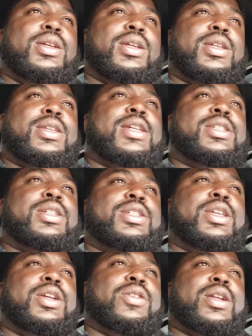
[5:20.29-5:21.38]
can test the
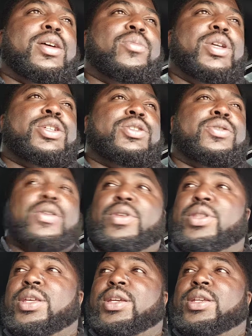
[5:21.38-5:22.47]
steering out, make sure
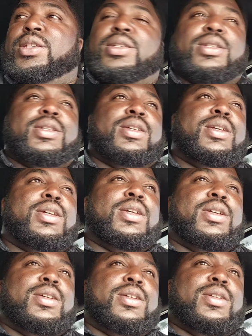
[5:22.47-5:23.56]
everything is
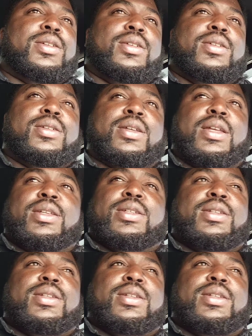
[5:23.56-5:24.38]
that